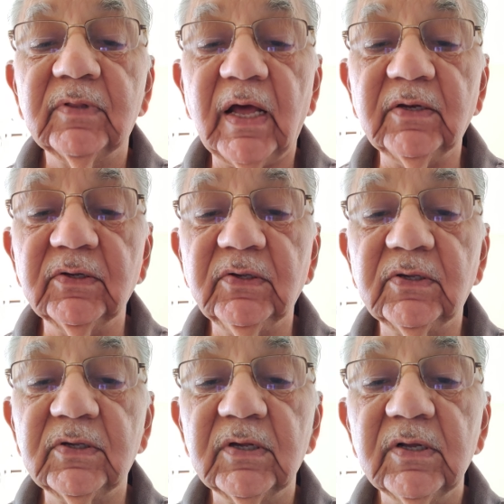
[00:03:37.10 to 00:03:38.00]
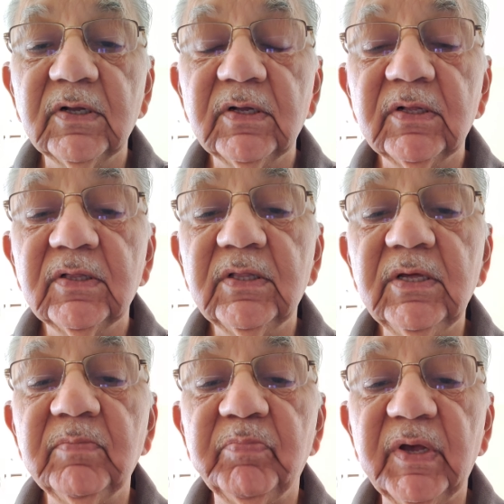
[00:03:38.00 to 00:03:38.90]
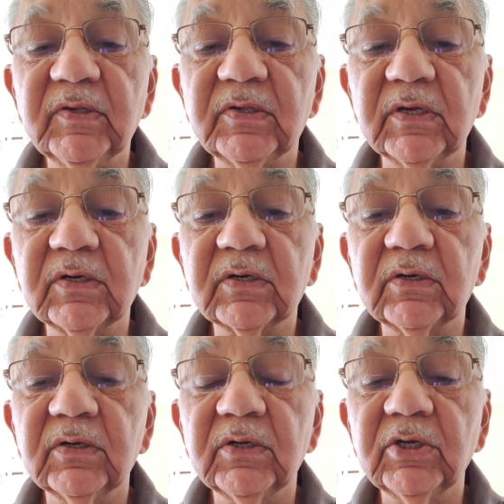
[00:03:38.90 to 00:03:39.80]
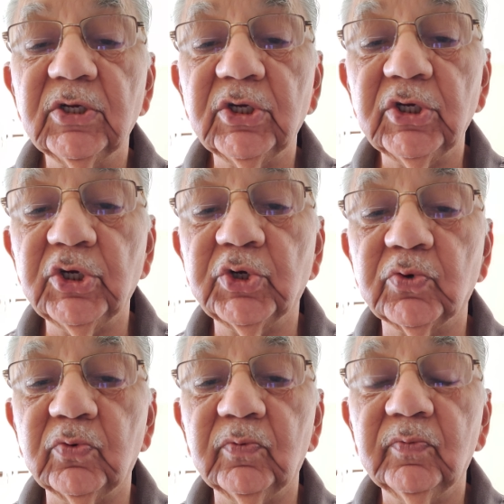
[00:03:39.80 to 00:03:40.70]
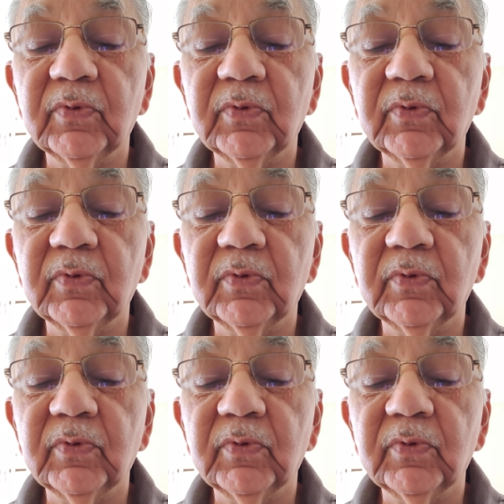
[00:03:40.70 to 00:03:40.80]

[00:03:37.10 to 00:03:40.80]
That is the basic issue.